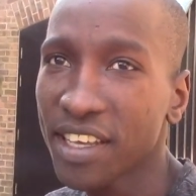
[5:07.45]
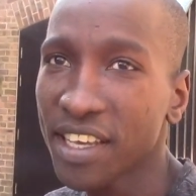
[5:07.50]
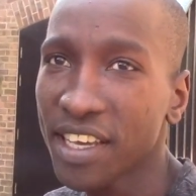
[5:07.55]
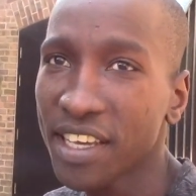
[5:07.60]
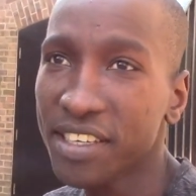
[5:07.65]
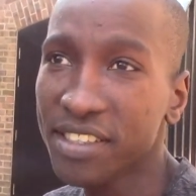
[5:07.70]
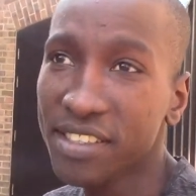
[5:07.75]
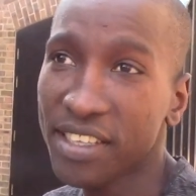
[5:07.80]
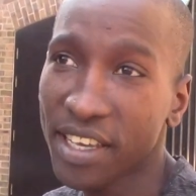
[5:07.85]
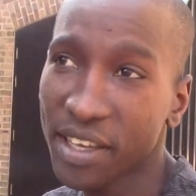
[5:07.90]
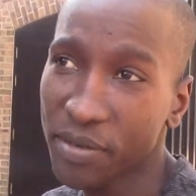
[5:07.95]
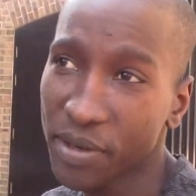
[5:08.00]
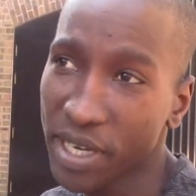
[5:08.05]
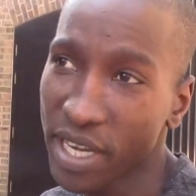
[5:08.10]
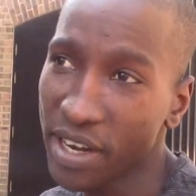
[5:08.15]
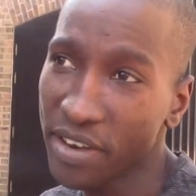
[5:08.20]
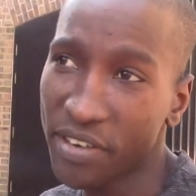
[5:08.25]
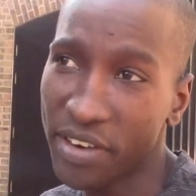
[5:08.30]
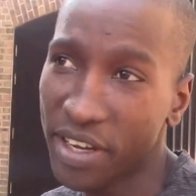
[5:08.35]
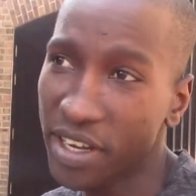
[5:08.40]
Because like when
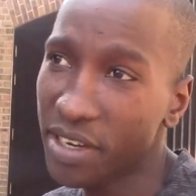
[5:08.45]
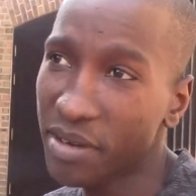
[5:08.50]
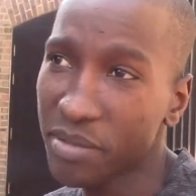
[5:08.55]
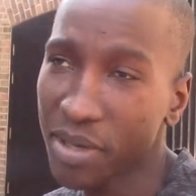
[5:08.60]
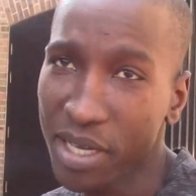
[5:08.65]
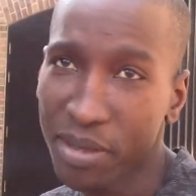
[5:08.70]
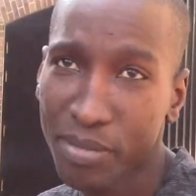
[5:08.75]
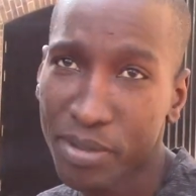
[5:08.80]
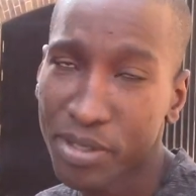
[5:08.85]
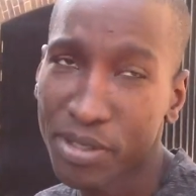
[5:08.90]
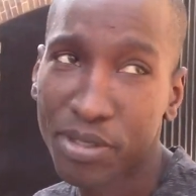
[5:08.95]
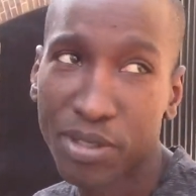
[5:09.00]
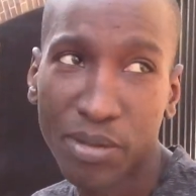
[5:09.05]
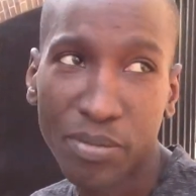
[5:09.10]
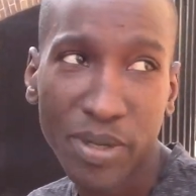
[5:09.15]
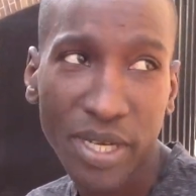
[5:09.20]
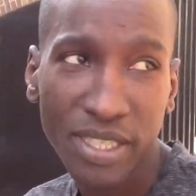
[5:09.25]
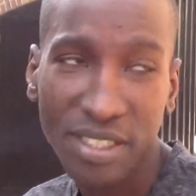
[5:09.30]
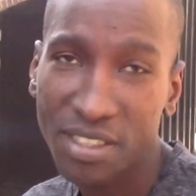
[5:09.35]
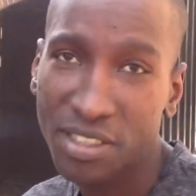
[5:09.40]
I ran my personal
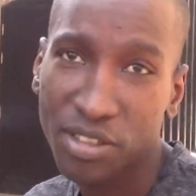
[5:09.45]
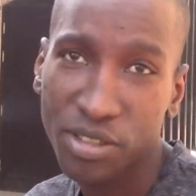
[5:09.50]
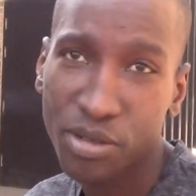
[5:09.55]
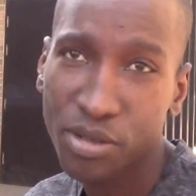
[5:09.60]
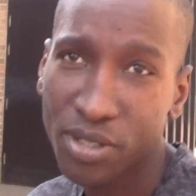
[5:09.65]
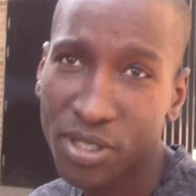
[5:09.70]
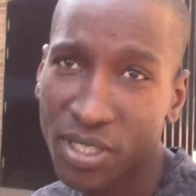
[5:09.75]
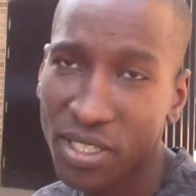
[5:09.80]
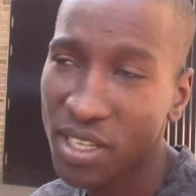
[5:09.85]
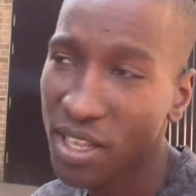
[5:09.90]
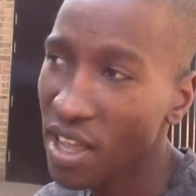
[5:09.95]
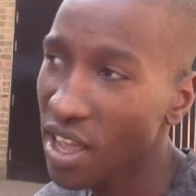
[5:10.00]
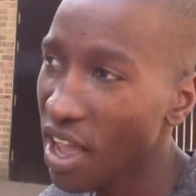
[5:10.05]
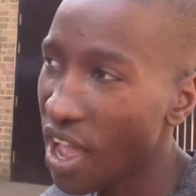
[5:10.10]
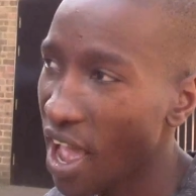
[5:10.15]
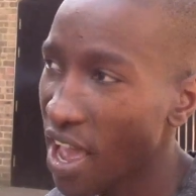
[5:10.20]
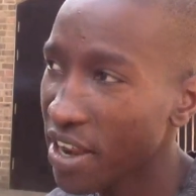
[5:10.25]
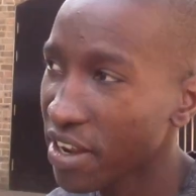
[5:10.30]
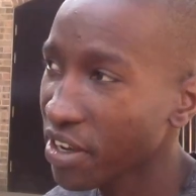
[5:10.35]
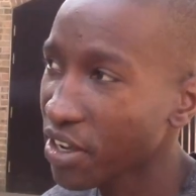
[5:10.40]
best in Houston,
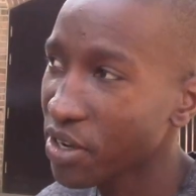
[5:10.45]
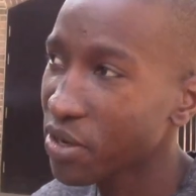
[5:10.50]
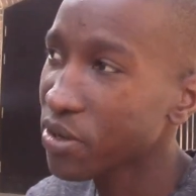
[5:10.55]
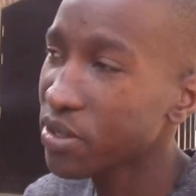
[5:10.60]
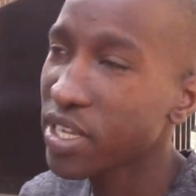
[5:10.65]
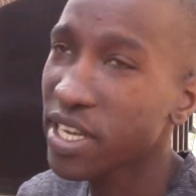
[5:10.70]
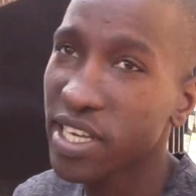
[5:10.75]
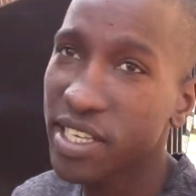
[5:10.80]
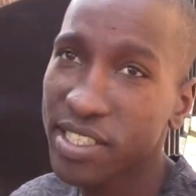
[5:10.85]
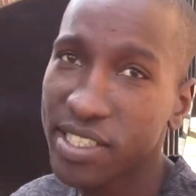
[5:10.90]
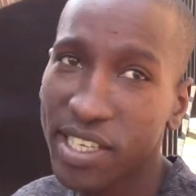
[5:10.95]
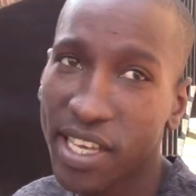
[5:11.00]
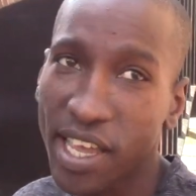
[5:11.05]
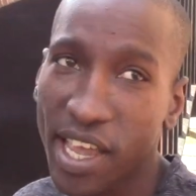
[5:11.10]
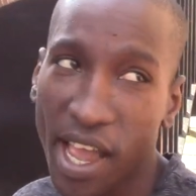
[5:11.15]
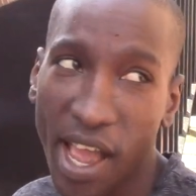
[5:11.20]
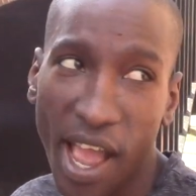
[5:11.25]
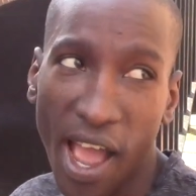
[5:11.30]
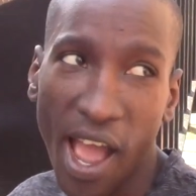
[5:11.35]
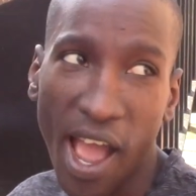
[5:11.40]
I didn't go there and say
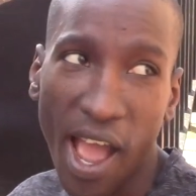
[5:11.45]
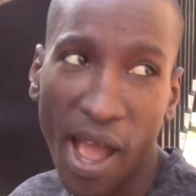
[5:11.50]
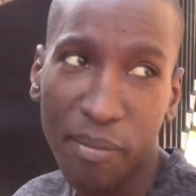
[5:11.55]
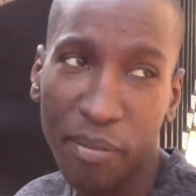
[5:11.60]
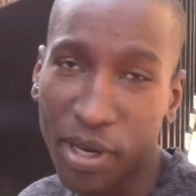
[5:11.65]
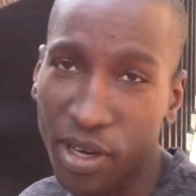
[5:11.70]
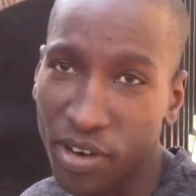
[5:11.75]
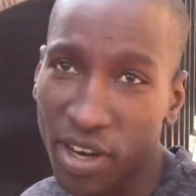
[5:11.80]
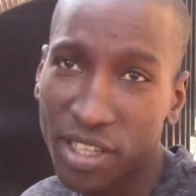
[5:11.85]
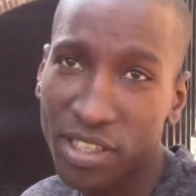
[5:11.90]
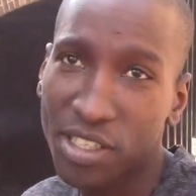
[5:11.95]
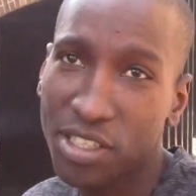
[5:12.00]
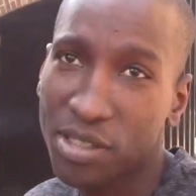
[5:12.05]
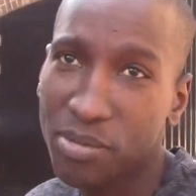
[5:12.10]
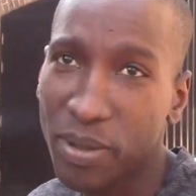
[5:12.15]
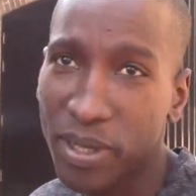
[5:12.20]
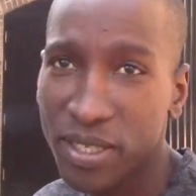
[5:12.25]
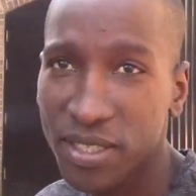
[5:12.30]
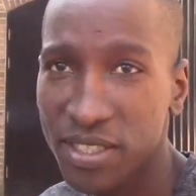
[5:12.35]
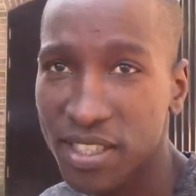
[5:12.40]
I'm gonna run this
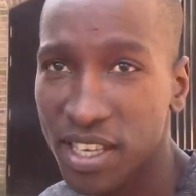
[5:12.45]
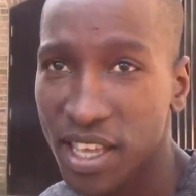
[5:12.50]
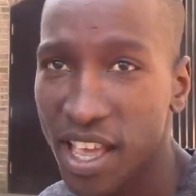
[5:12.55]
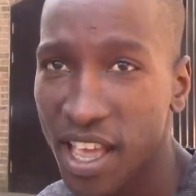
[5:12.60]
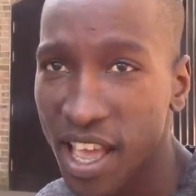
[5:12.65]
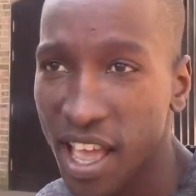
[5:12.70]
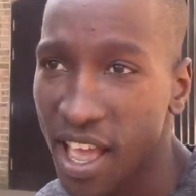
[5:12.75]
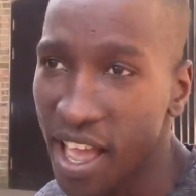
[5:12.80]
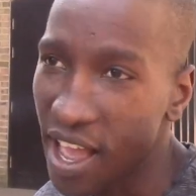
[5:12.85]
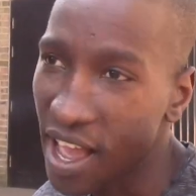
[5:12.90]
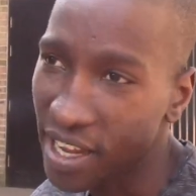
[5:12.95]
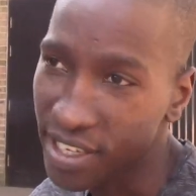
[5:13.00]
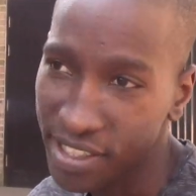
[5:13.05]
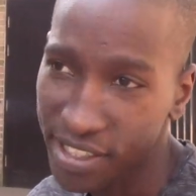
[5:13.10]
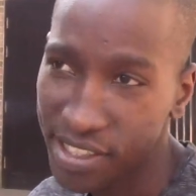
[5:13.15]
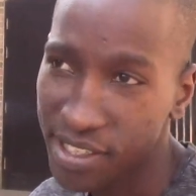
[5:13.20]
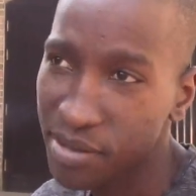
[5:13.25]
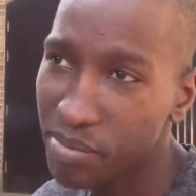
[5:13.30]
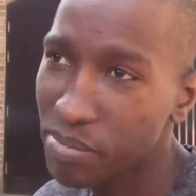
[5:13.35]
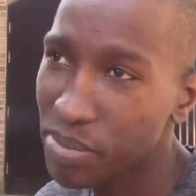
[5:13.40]
space. I
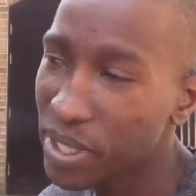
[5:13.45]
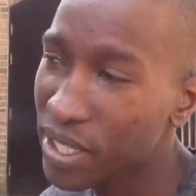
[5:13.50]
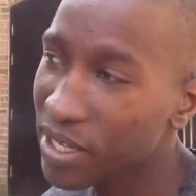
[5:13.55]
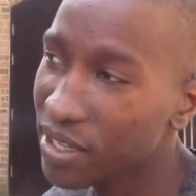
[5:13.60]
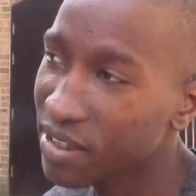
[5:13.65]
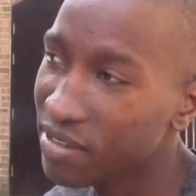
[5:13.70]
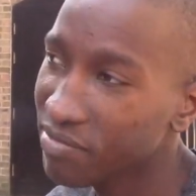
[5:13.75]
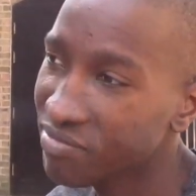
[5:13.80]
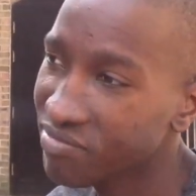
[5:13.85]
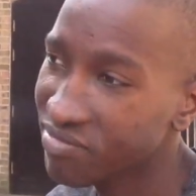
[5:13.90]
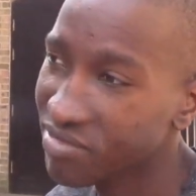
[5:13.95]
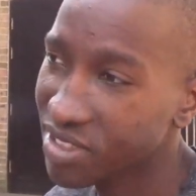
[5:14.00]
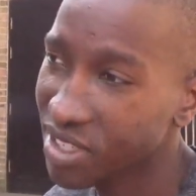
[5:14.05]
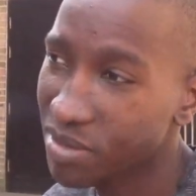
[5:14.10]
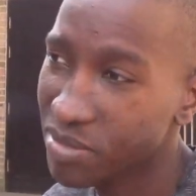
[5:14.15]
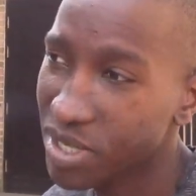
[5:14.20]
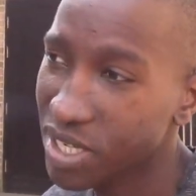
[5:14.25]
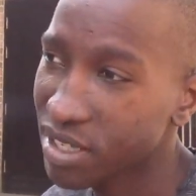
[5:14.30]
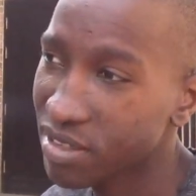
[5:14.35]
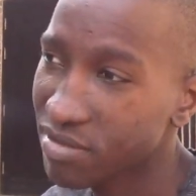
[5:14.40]
just competed. So
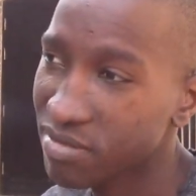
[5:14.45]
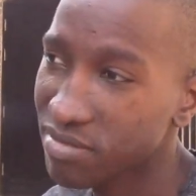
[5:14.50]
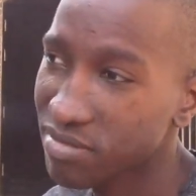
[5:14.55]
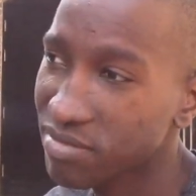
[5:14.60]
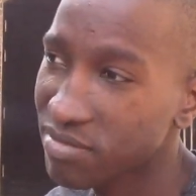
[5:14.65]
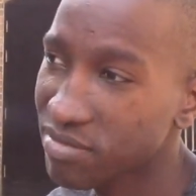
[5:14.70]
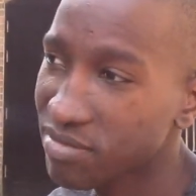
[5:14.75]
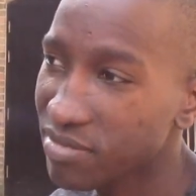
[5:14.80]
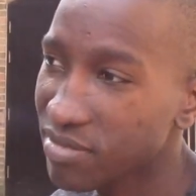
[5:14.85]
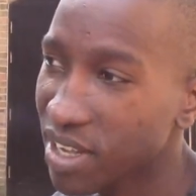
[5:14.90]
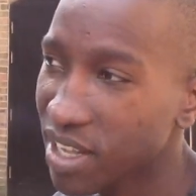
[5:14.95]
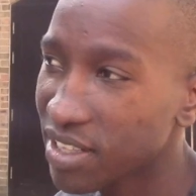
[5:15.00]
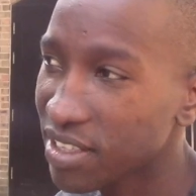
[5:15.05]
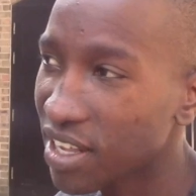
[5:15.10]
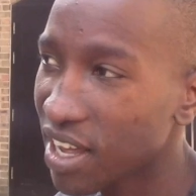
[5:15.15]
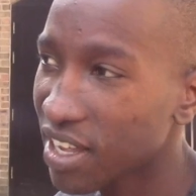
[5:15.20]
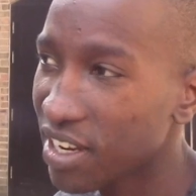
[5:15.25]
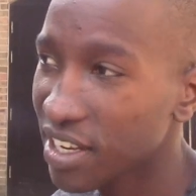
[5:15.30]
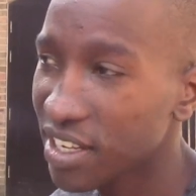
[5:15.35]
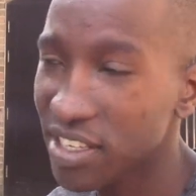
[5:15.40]
I'm like,
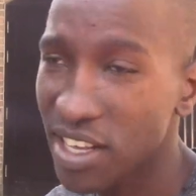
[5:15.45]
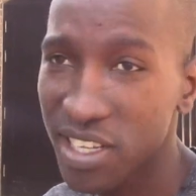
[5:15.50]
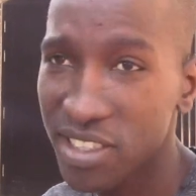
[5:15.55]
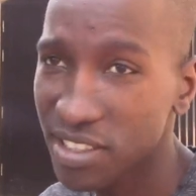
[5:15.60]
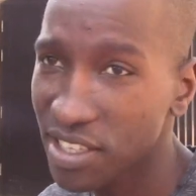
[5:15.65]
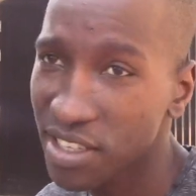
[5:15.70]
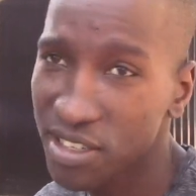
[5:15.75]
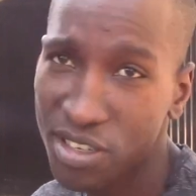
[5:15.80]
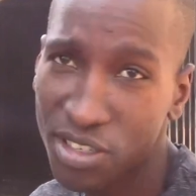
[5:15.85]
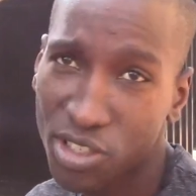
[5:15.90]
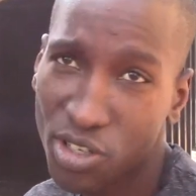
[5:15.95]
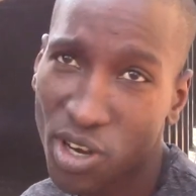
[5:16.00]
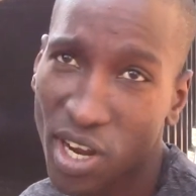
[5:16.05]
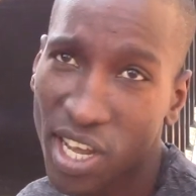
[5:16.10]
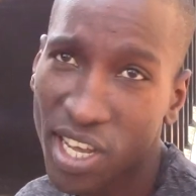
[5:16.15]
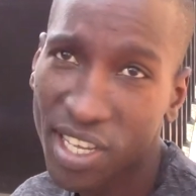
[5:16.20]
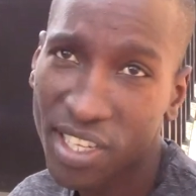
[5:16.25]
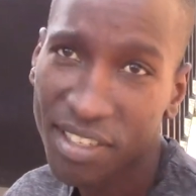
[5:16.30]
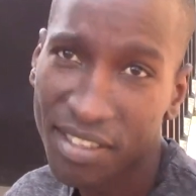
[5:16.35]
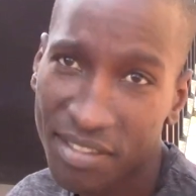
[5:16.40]
until you
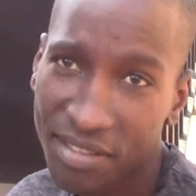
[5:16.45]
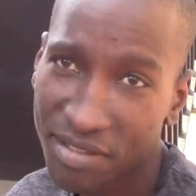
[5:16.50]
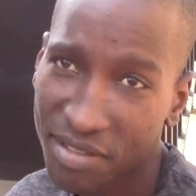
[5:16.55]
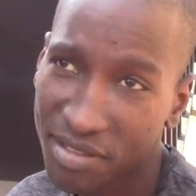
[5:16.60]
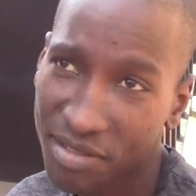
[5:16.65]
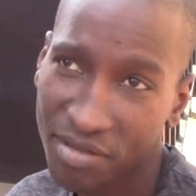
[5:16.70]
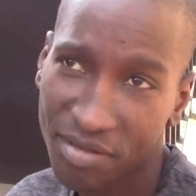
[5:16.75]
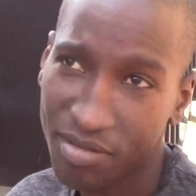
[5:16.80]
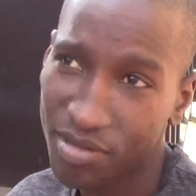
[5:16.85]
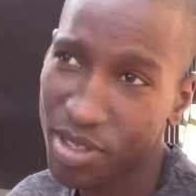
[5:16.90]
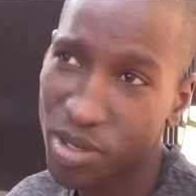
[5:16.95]
try it,